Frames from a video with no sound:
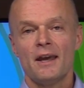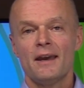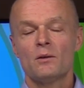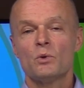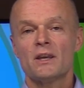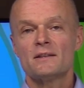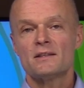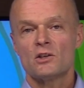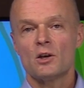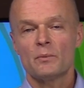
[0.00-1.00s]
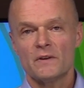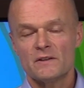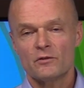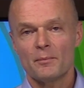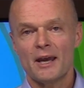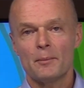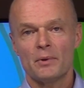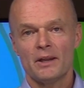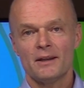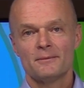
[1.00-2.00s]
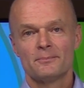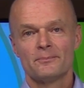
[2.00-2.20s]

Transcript: and we can stop this from happening.